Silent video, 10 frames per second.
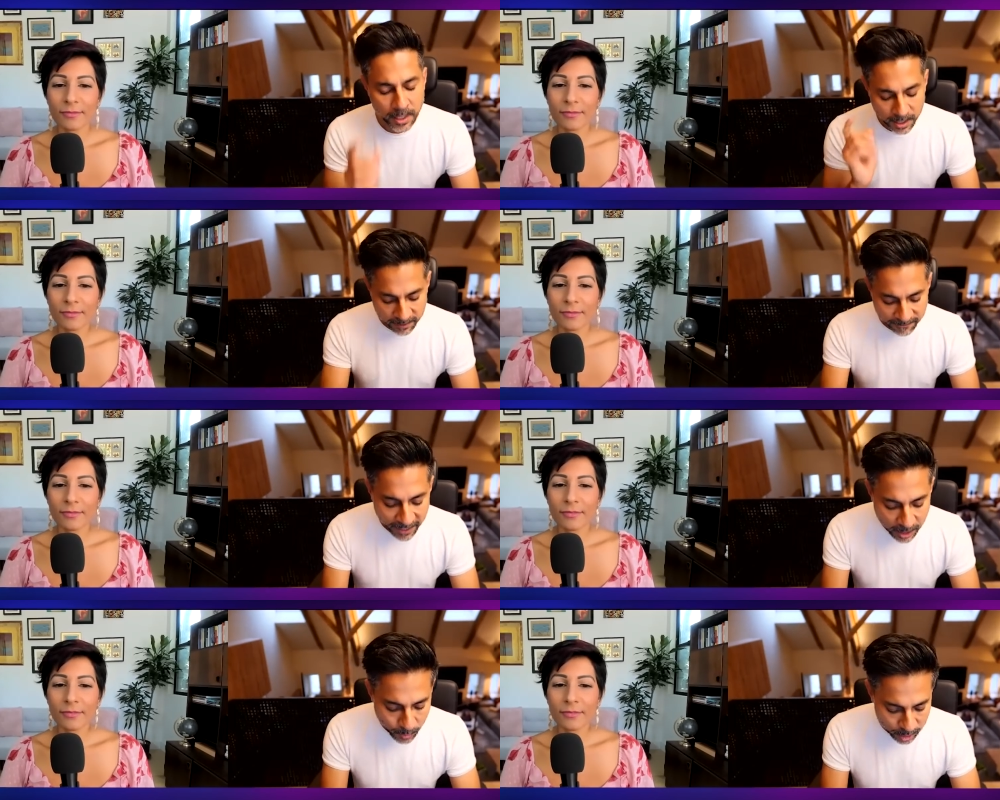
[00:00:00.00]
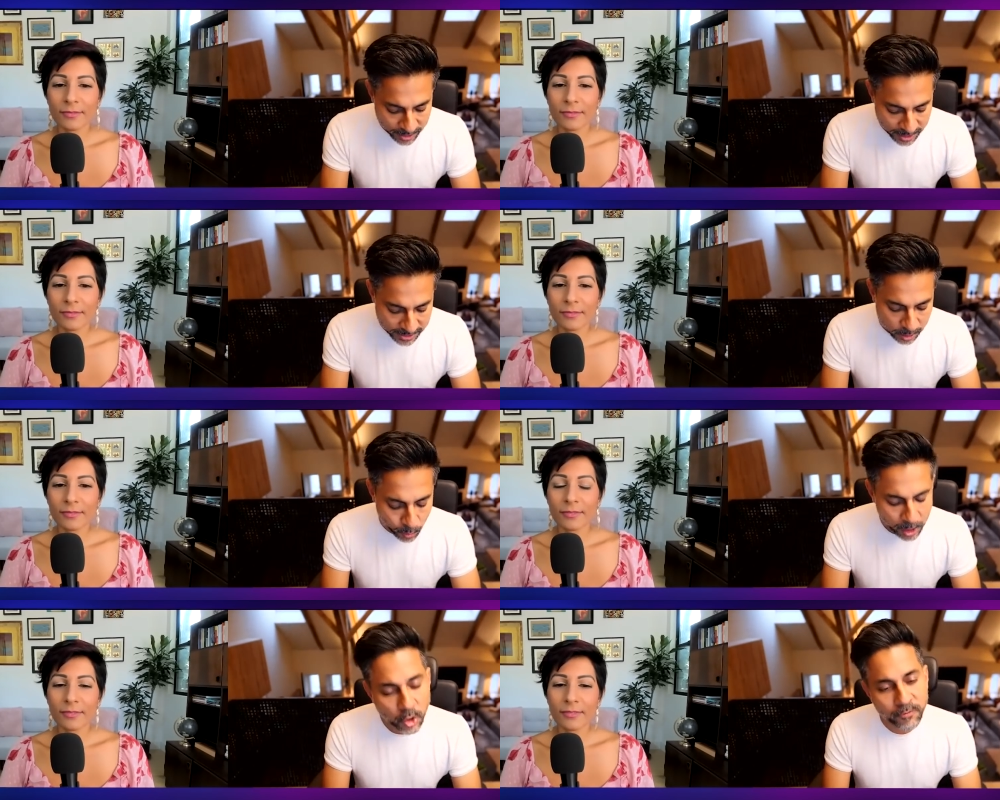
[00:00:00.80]
Speaker 1: The final question is this. What
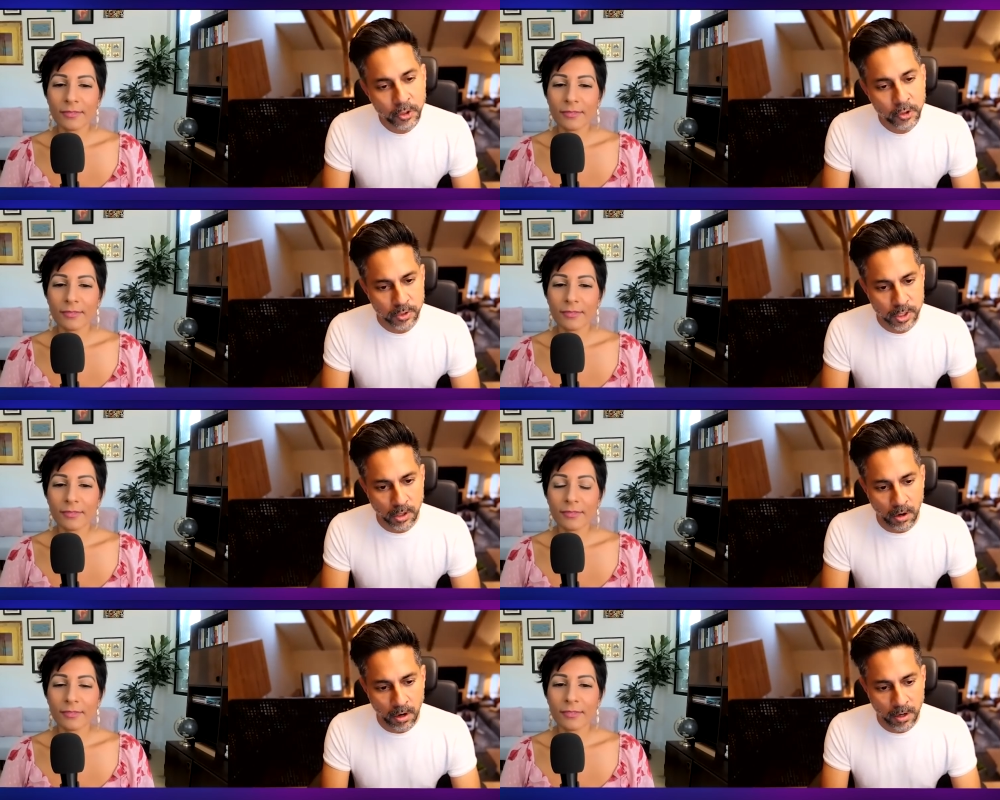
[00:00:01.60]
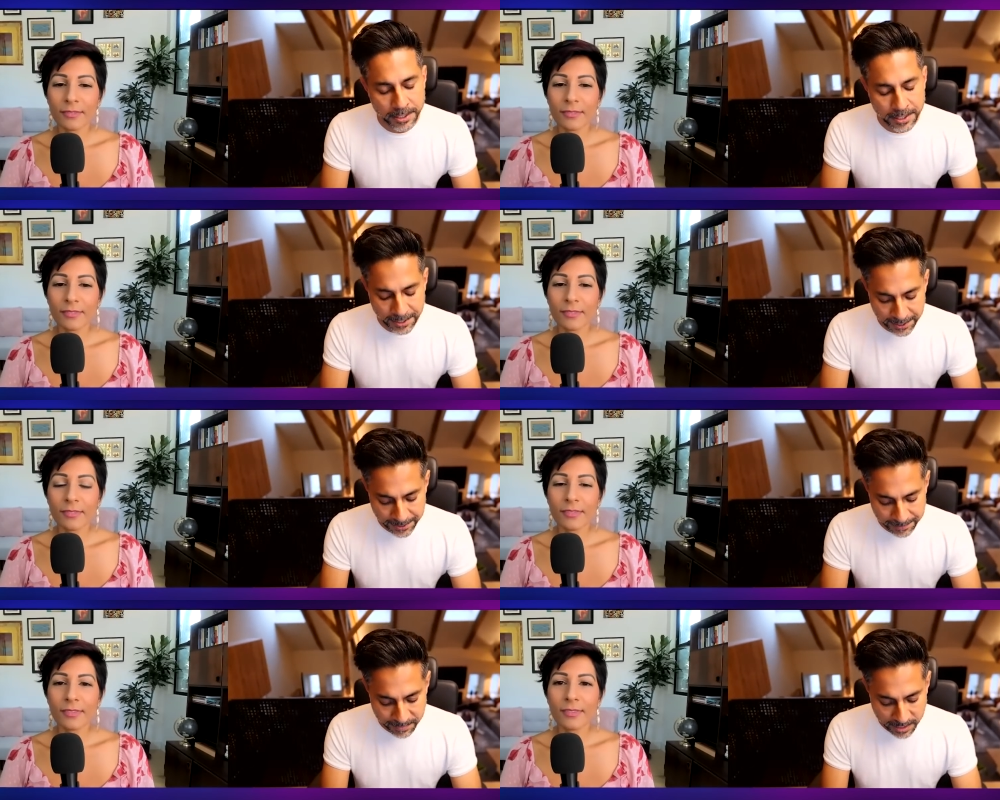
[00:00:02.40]
are your views on
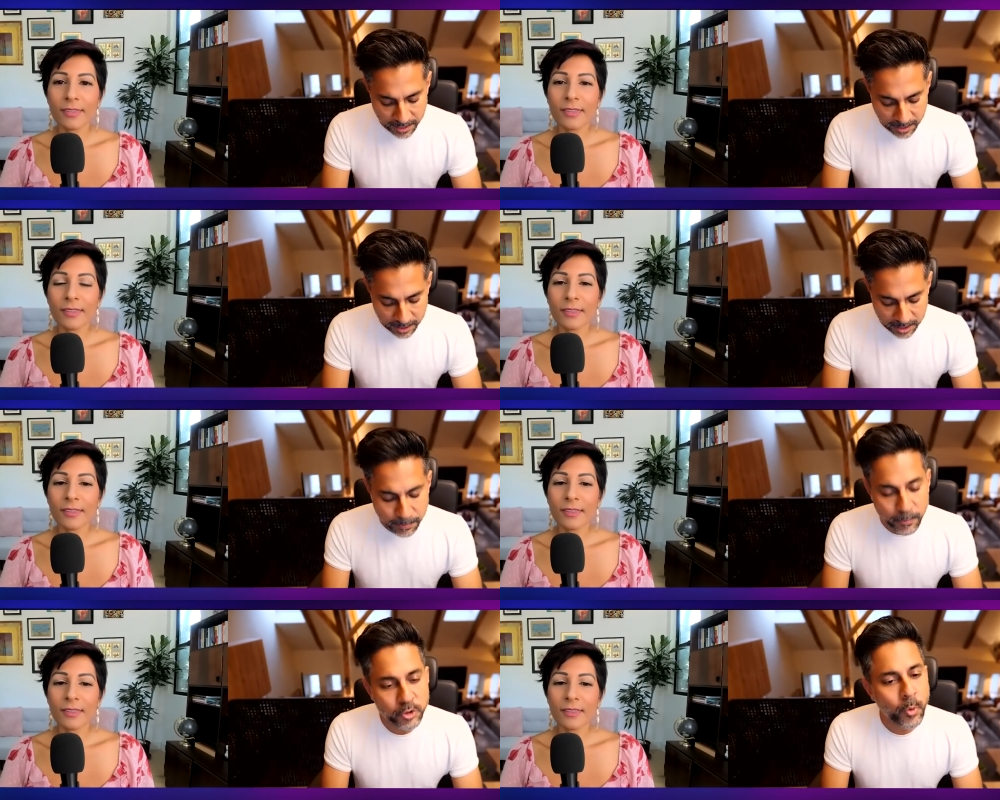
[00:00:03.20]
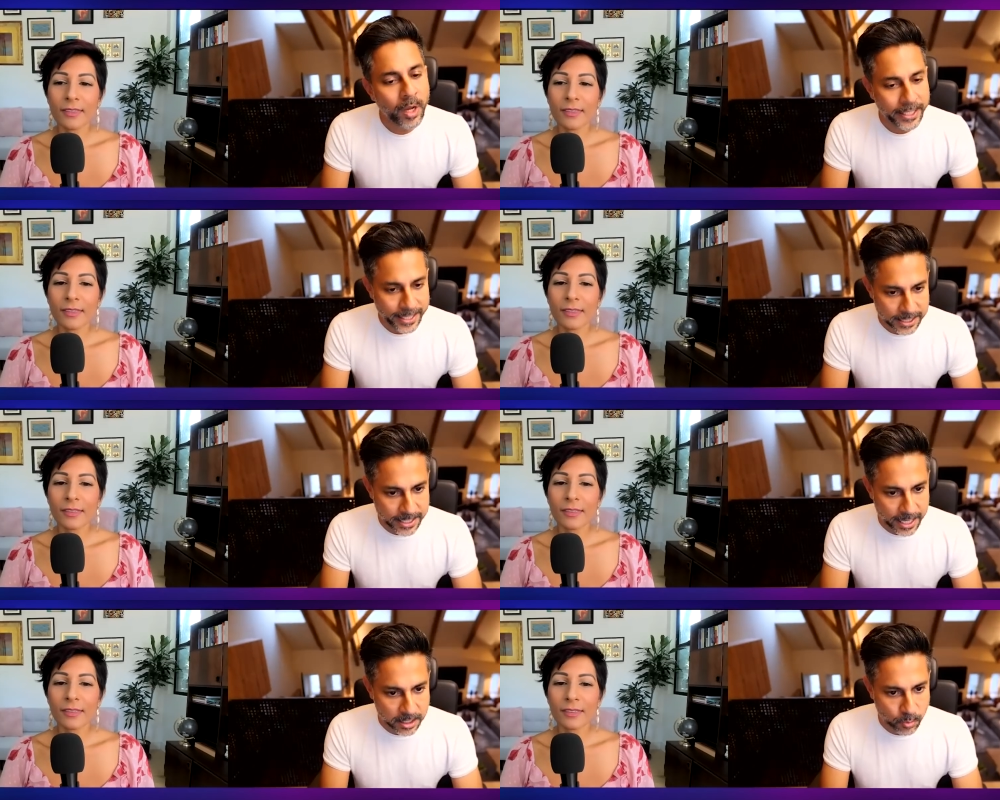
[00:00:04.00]
spirituality and
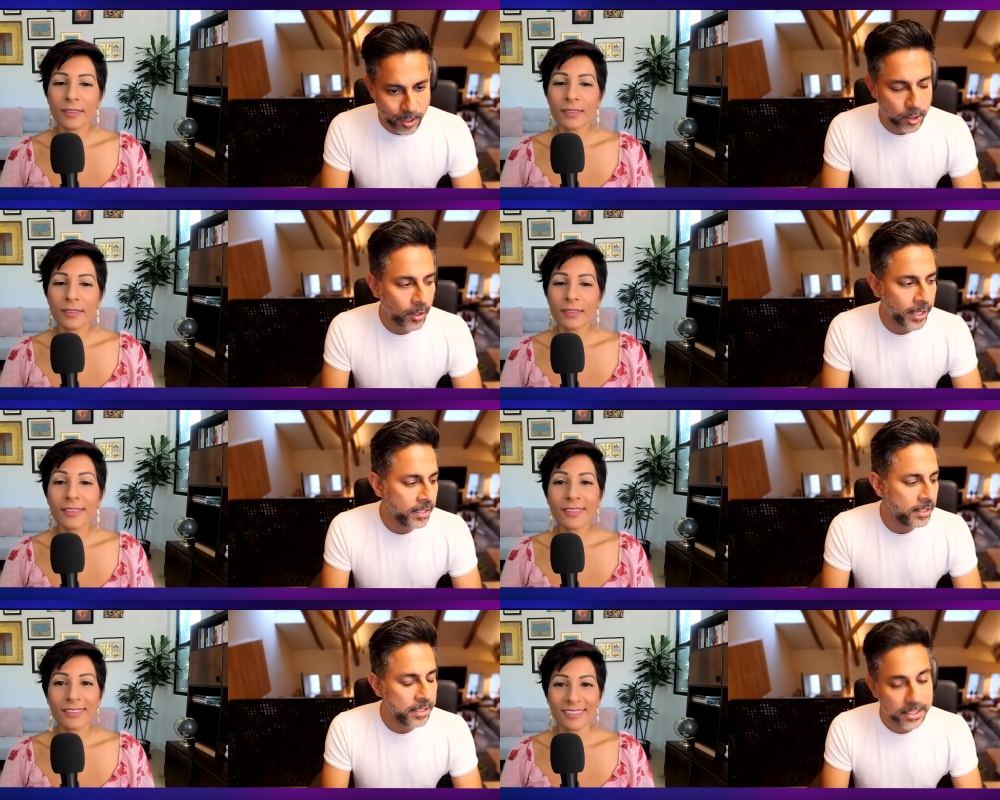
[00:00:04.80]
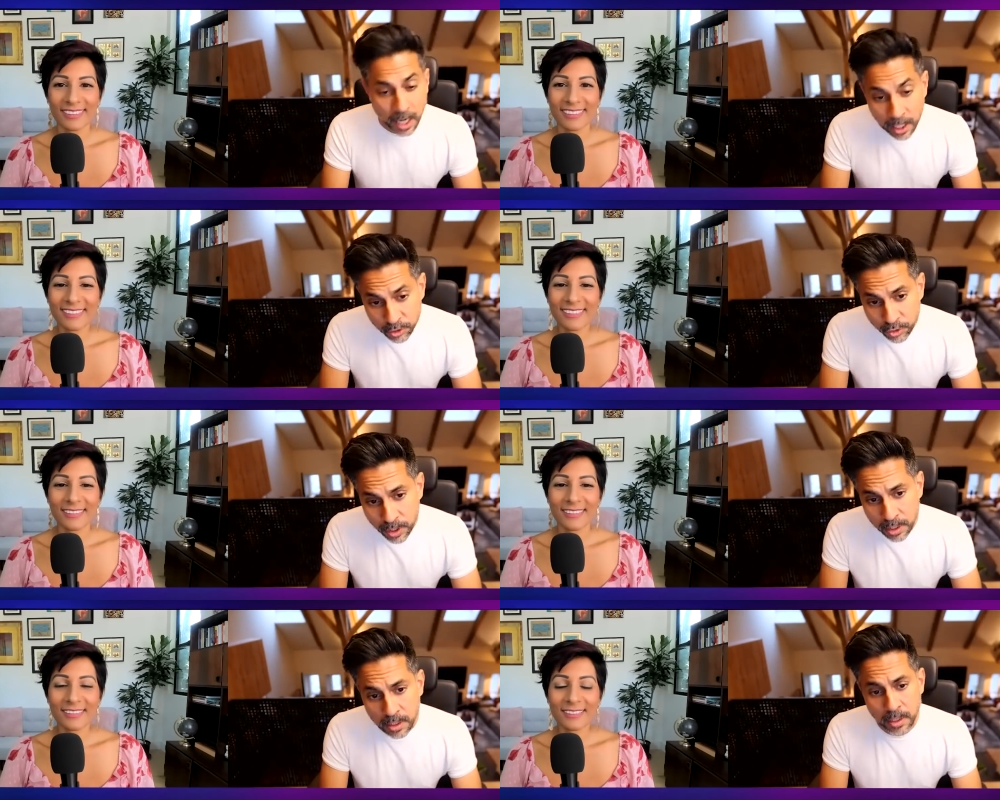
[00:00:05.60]
sex? We're talking
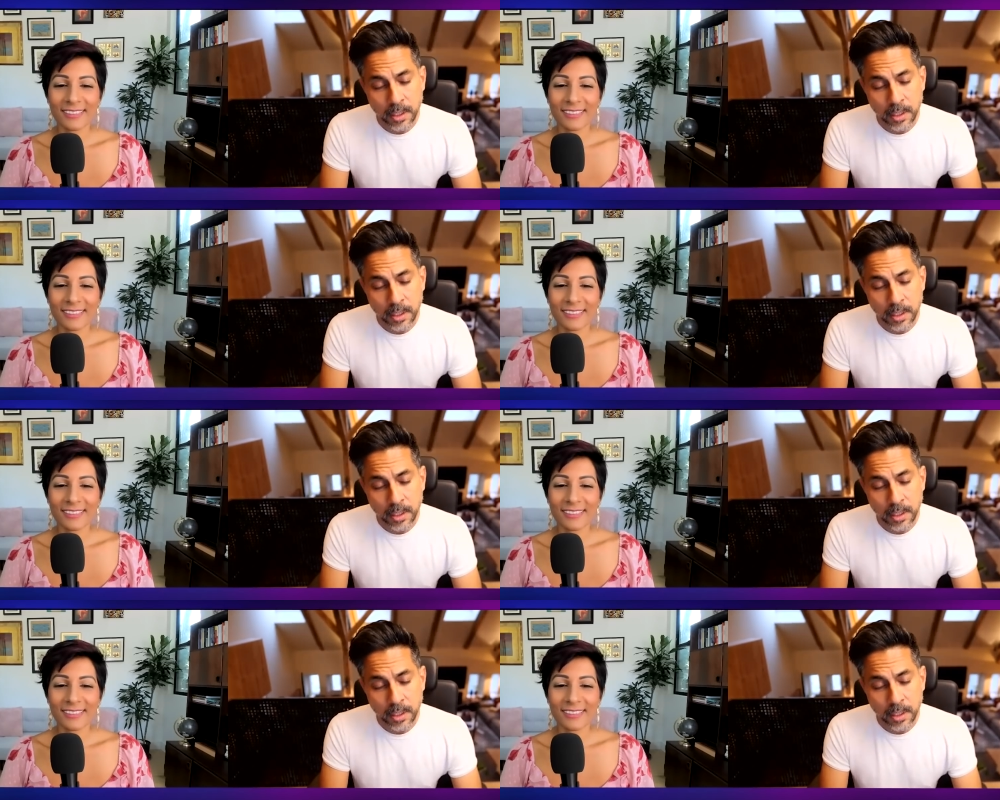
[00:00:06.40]
Tantra